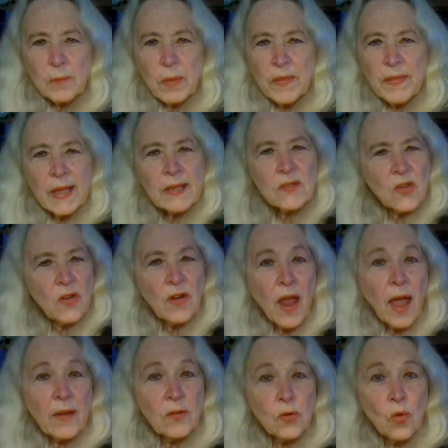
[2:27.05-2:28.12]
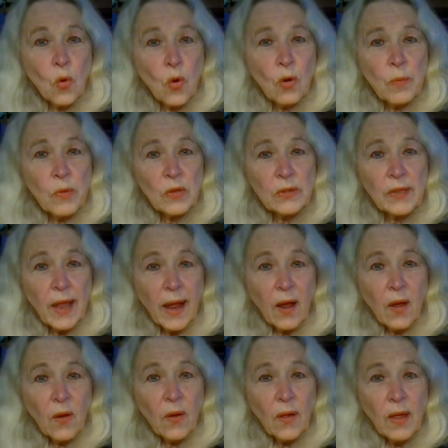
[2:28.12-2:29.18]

But things are not normal now,